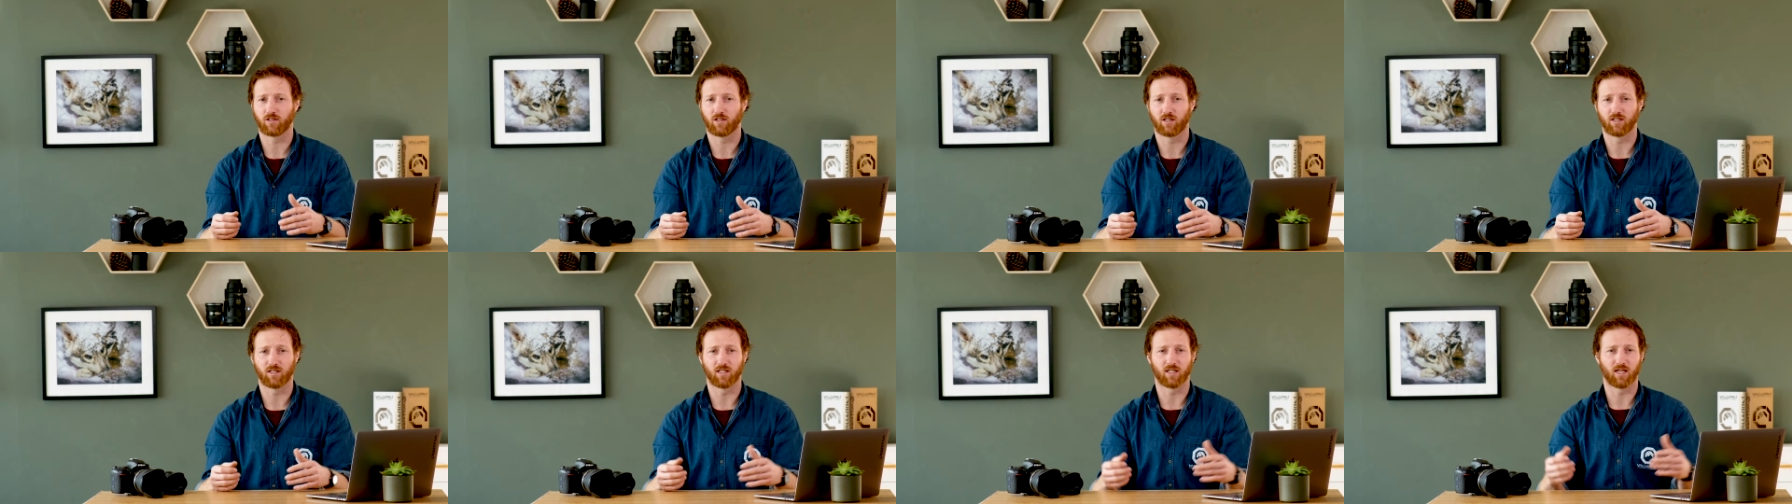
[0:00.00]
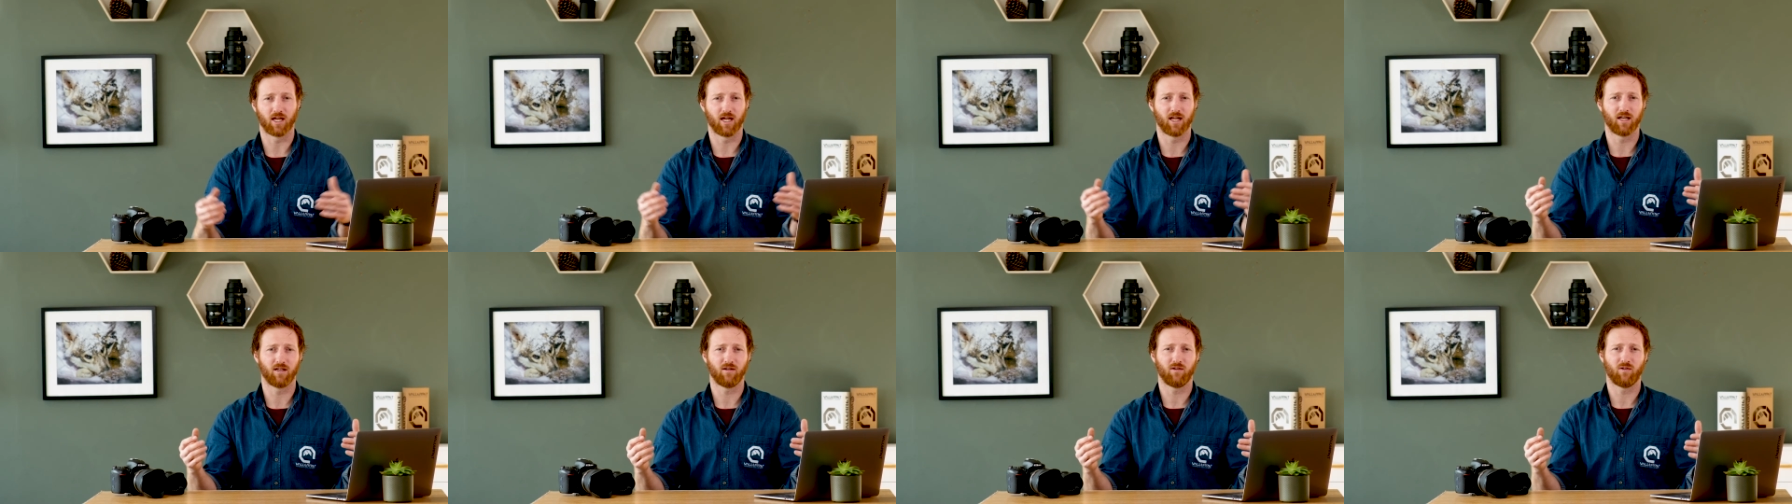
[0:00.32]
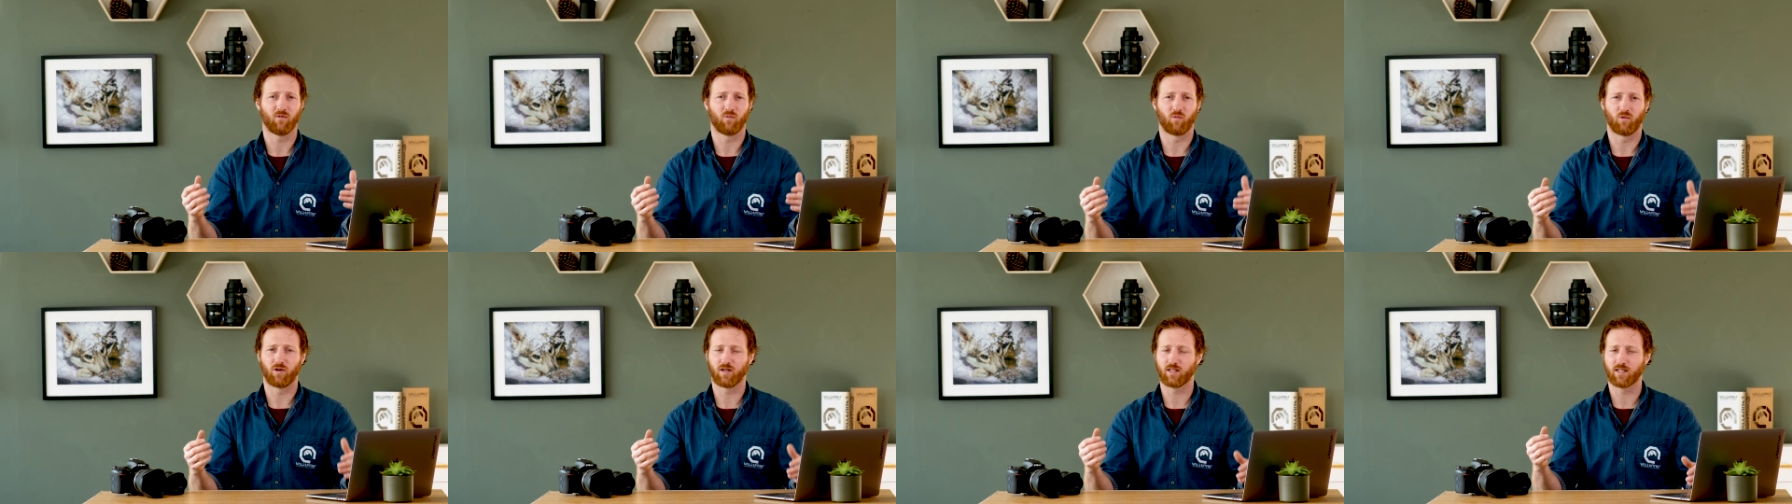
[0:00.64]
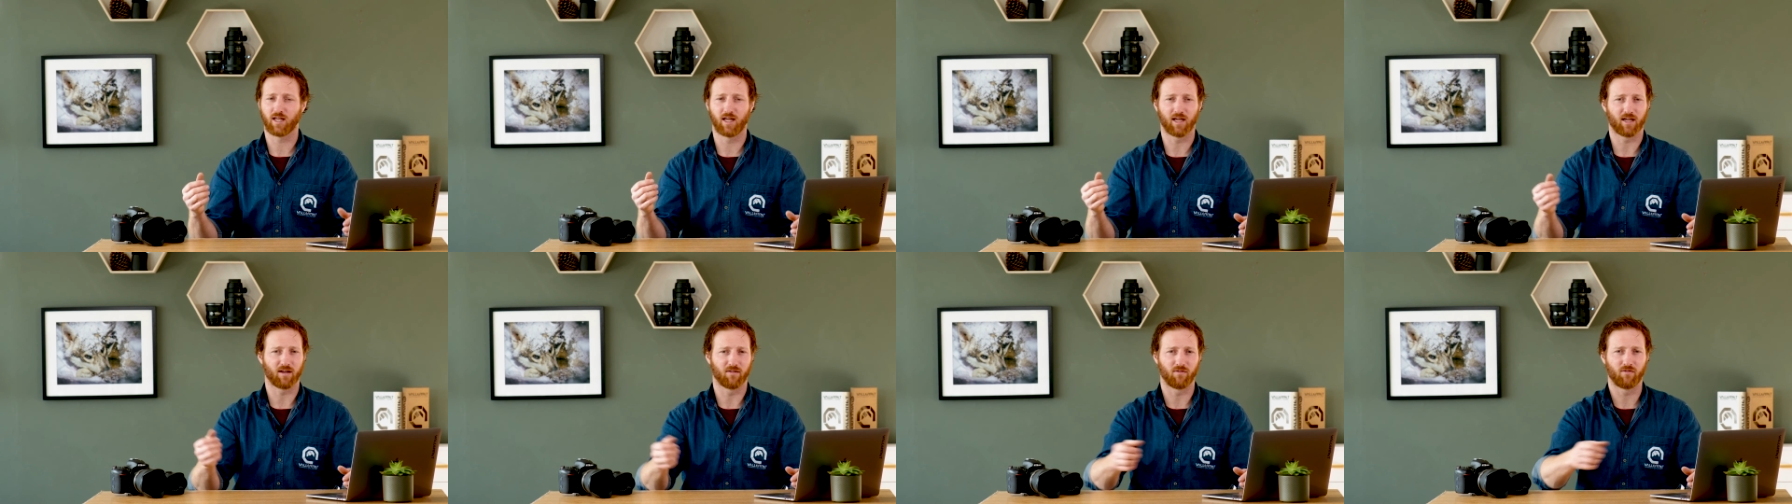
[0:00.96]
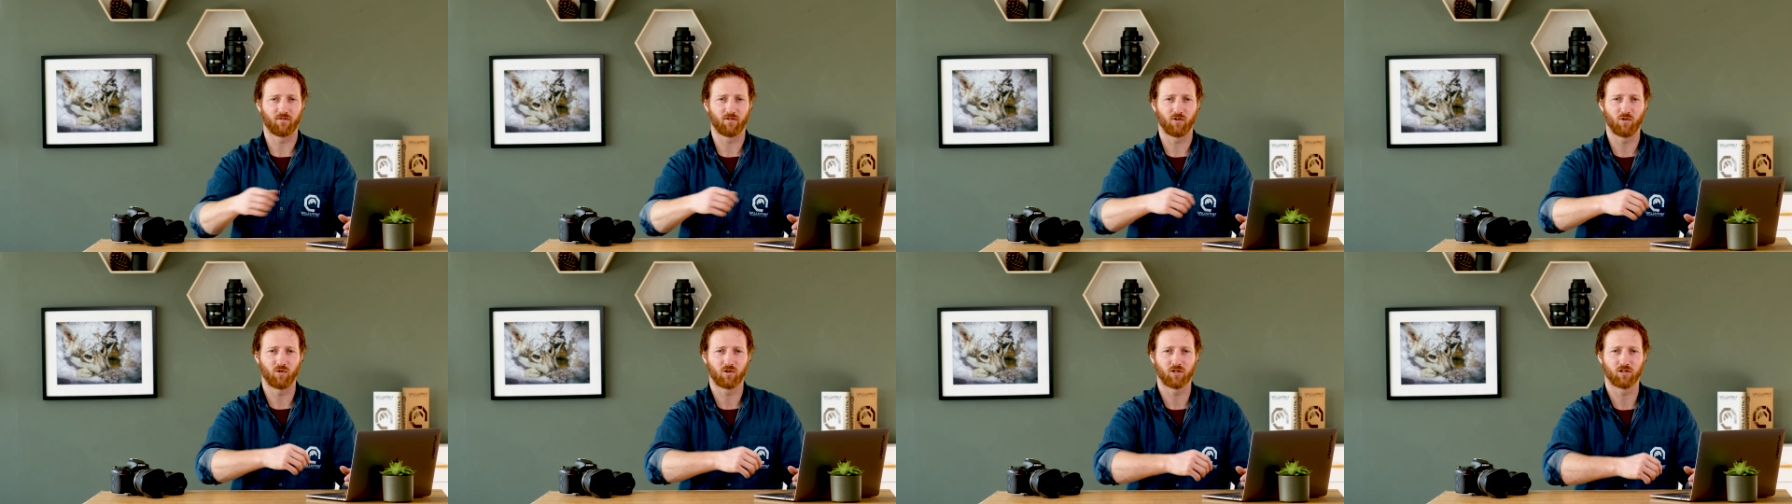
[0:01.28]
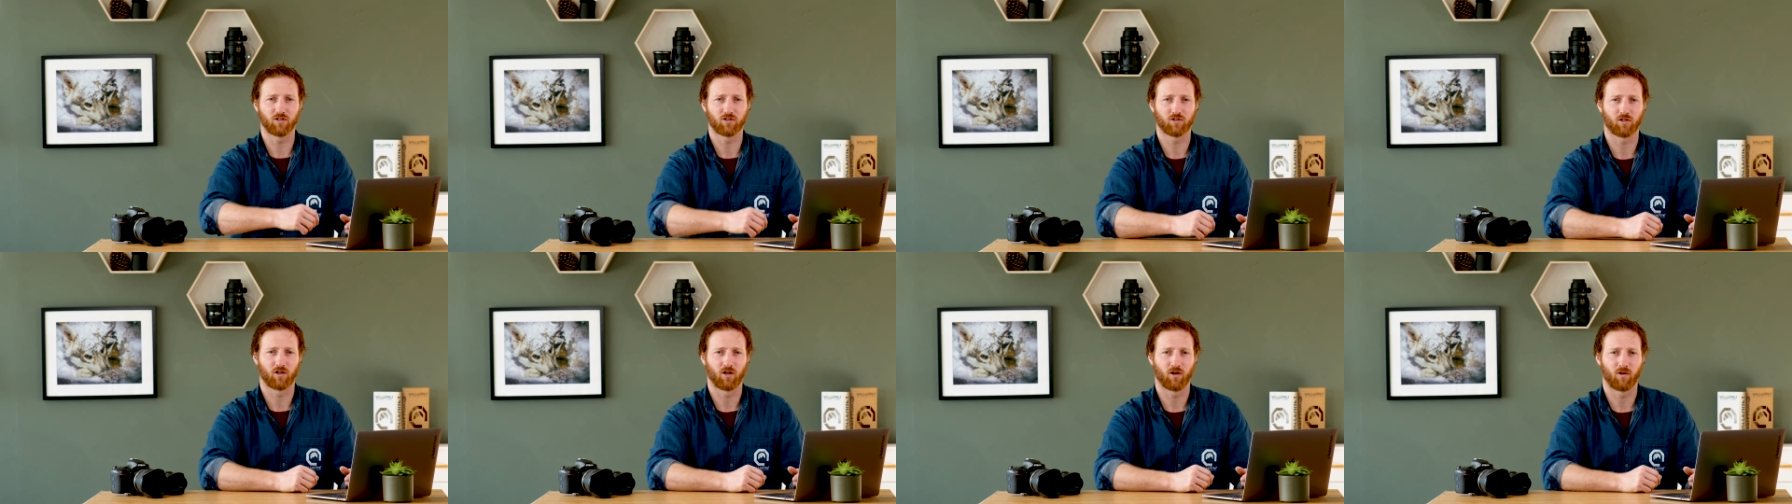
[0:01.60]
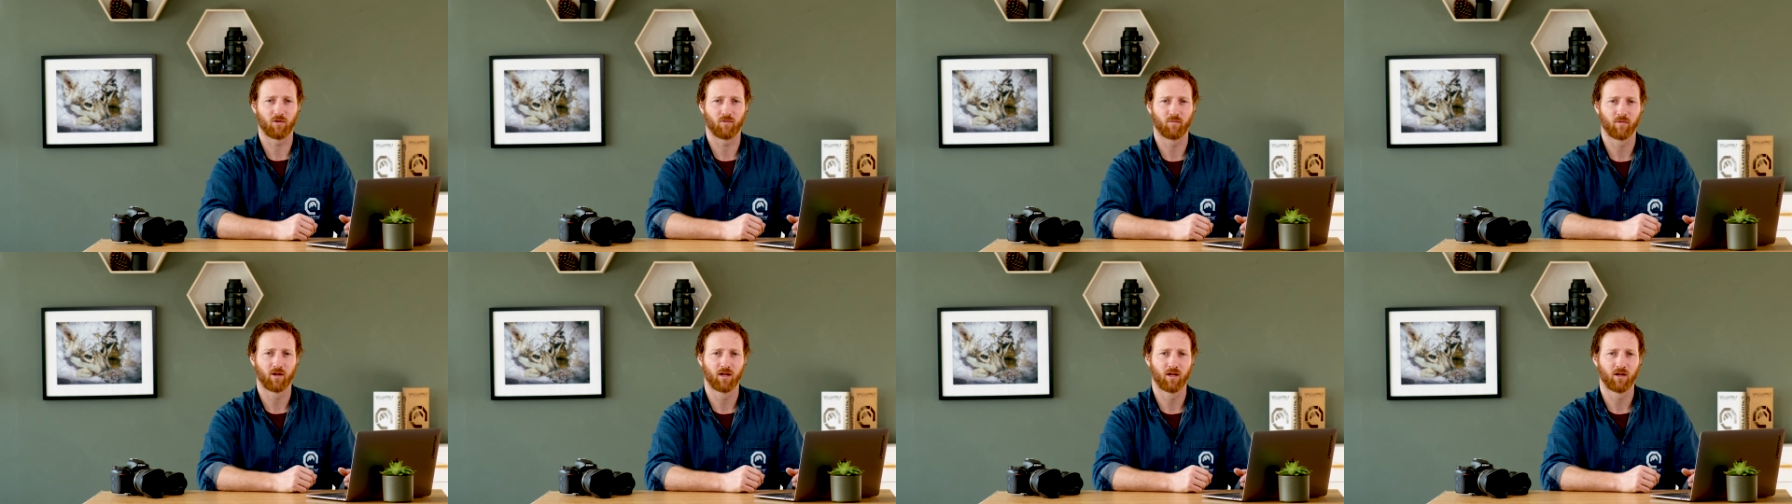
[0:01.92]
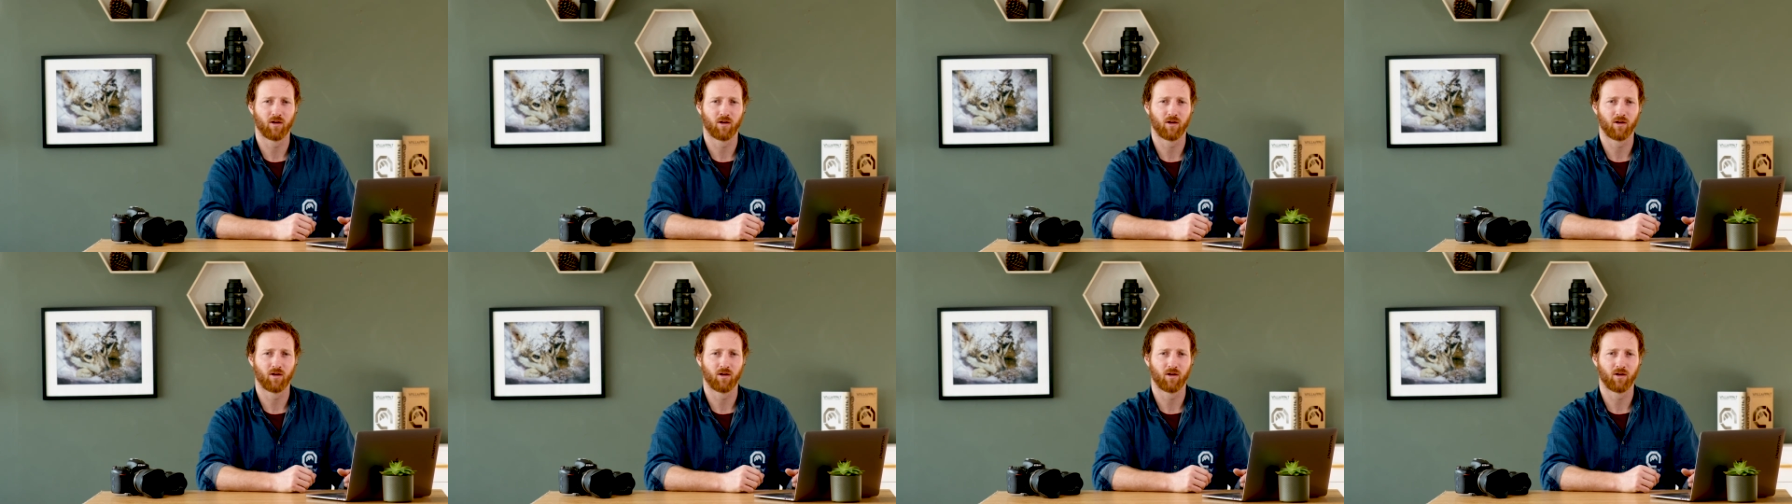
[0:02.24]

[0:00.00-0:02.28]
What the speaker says: Because again, we're taking full control.